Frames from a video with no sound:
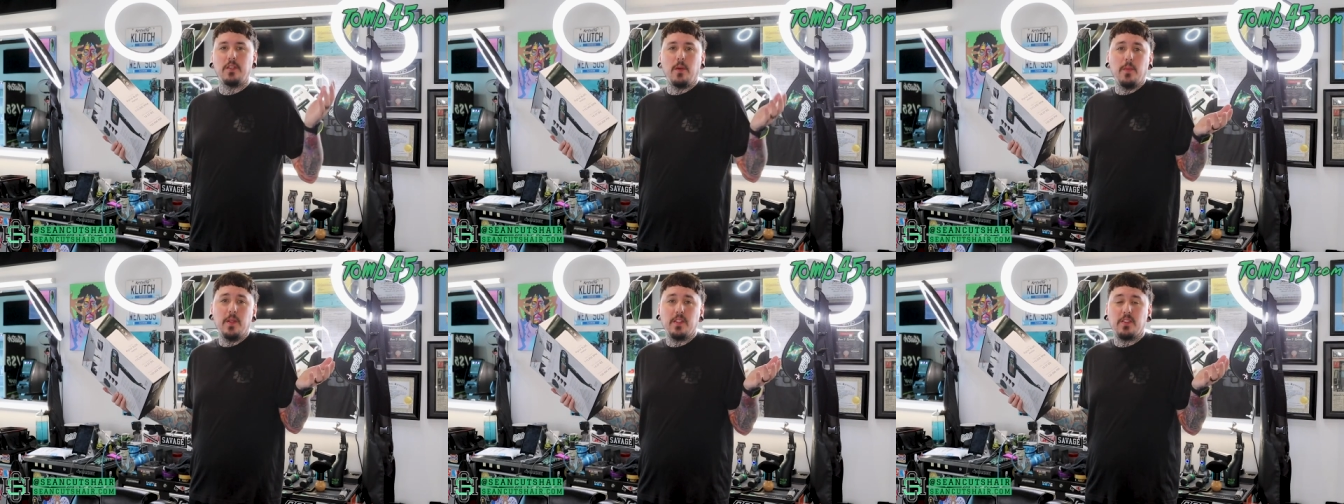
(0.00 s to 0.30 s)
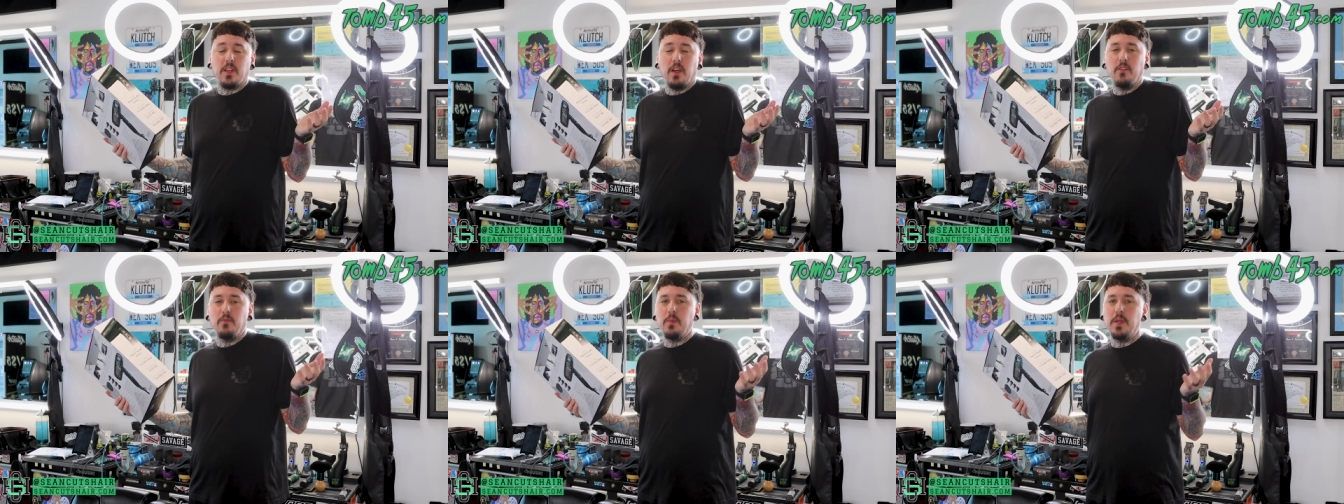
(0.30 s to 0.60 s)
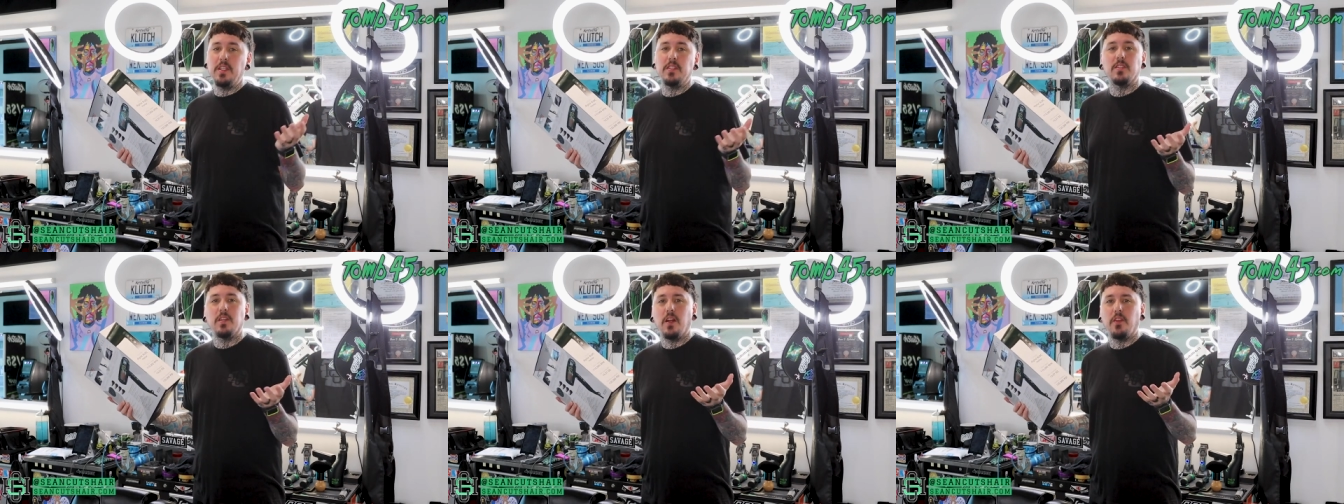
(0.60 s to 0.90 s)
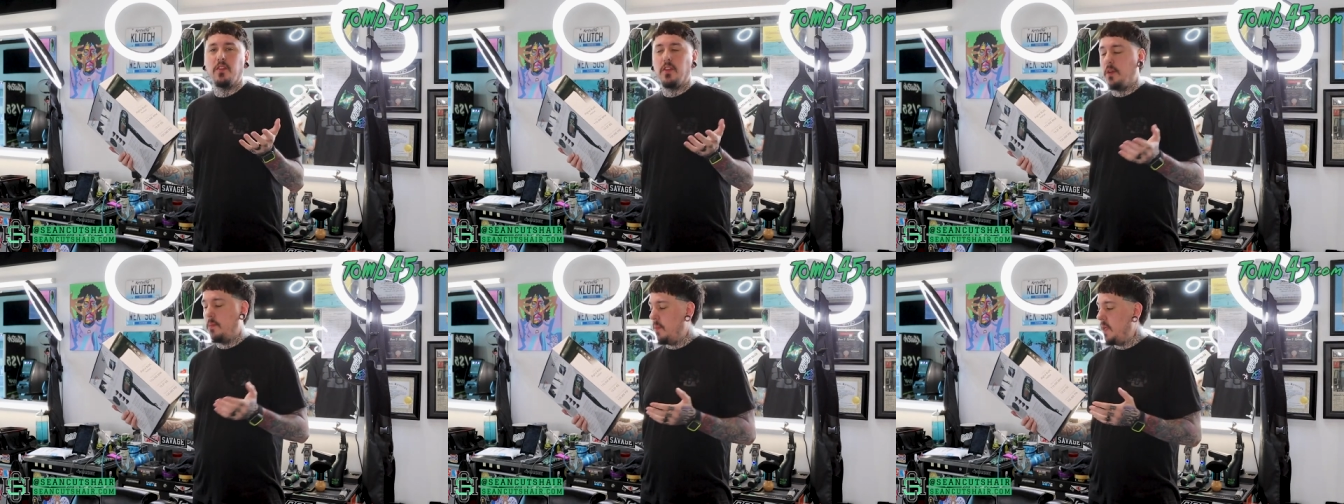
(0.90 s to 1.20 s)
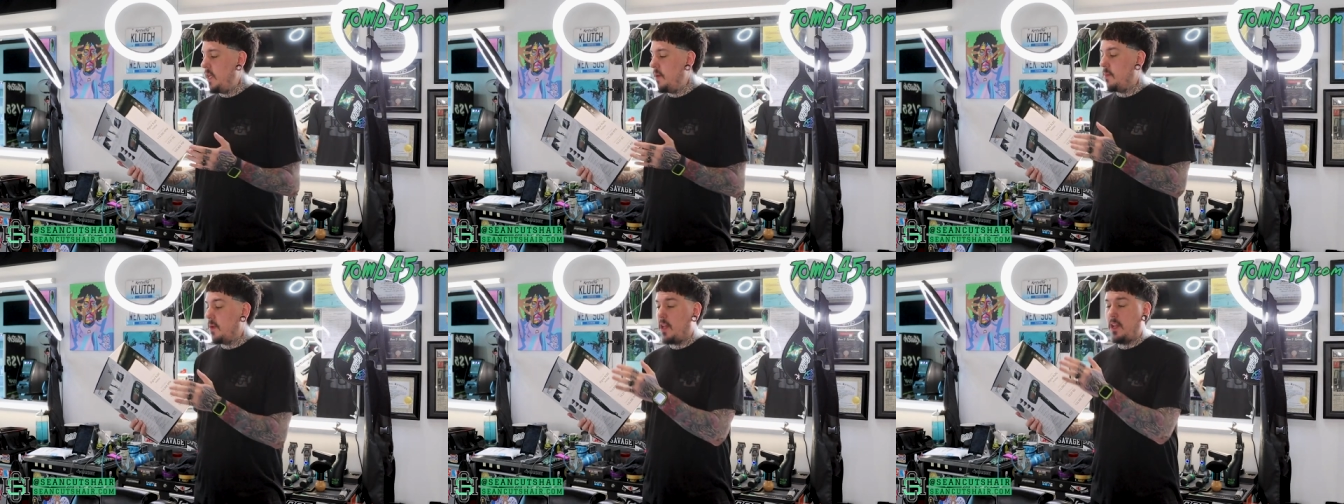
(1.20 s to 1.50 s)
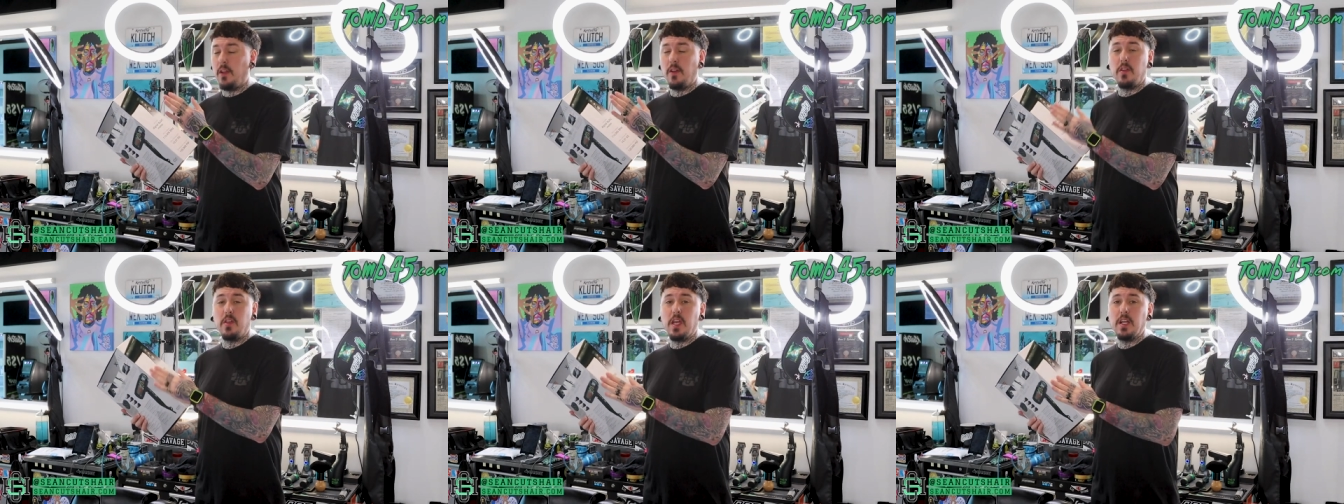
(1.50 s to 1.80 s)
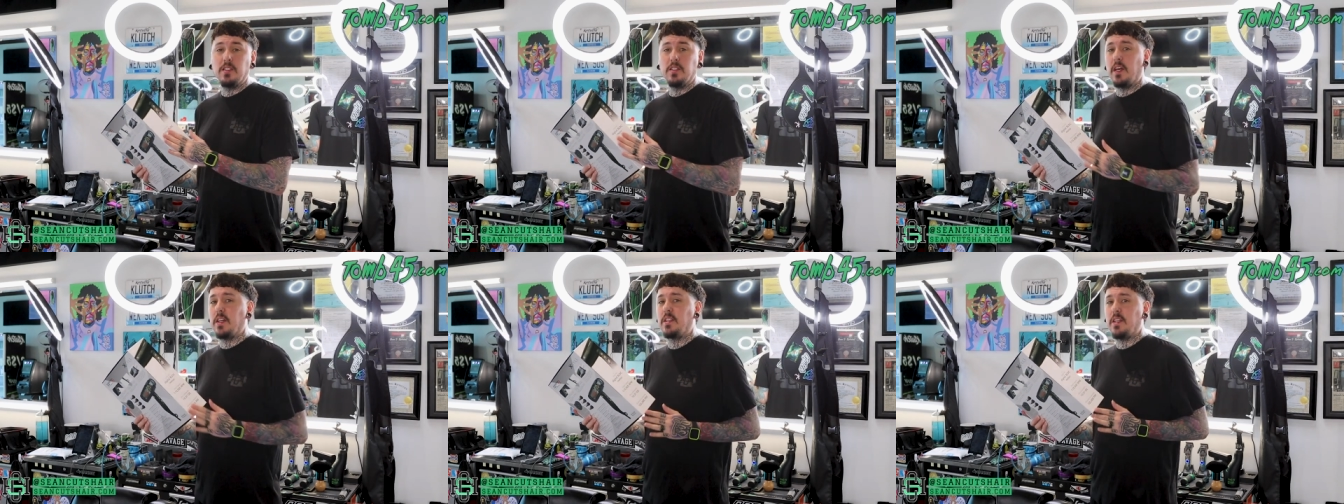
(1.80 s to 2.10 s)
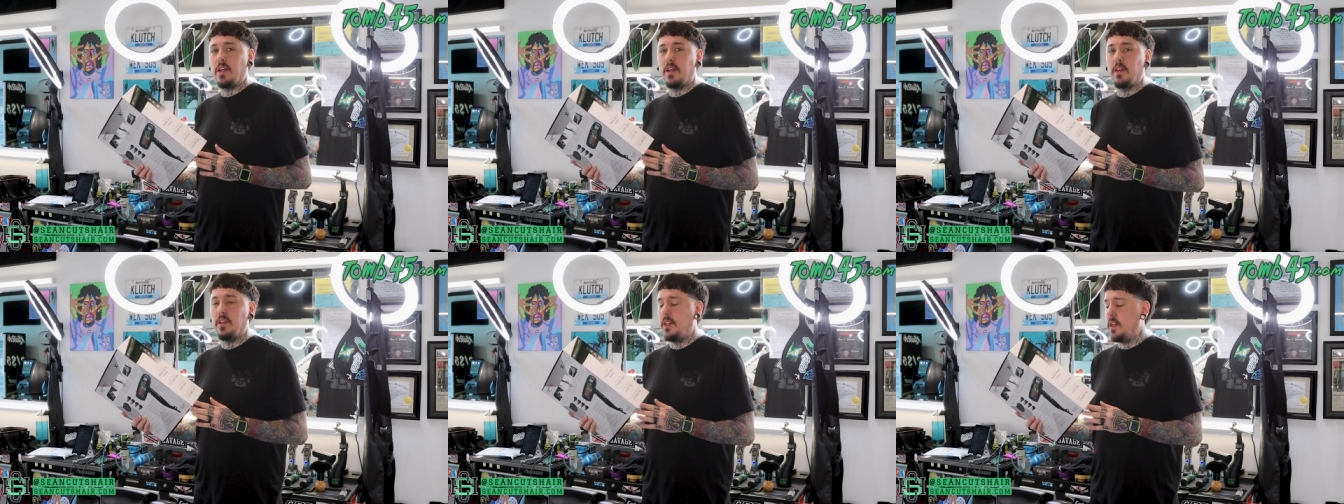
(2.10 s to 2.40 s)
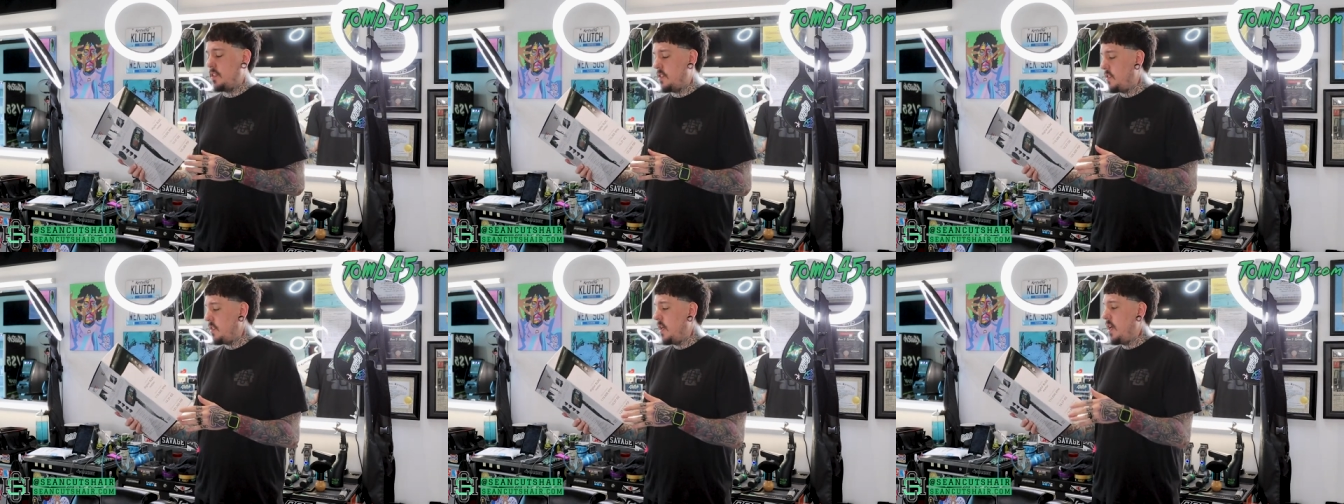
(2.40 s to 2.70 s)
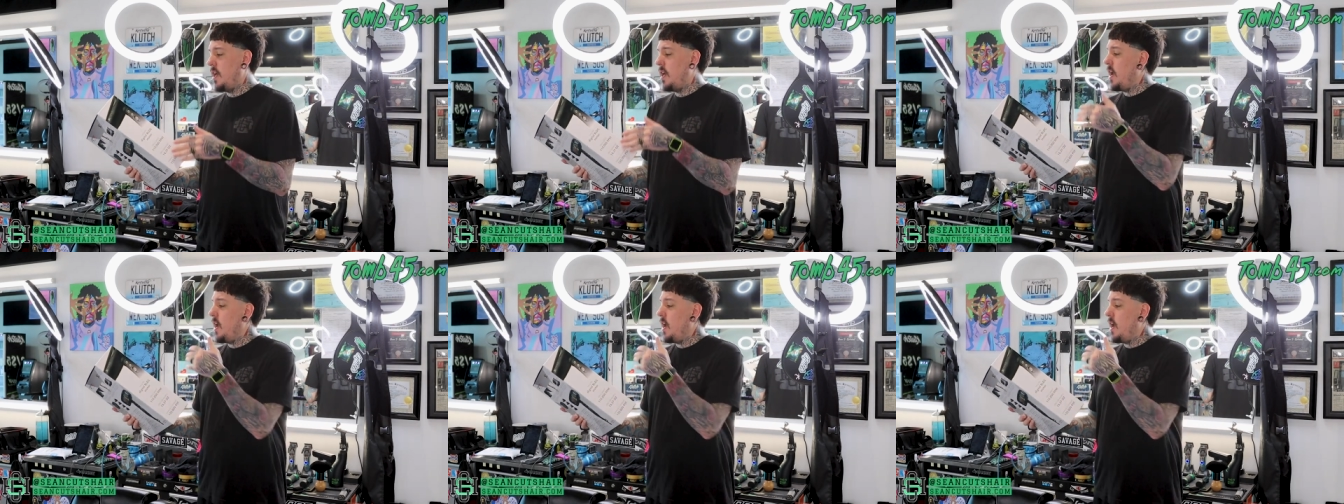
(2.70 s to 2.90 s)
Some of this stuff means nothing to me, but I know you guys like to hear this.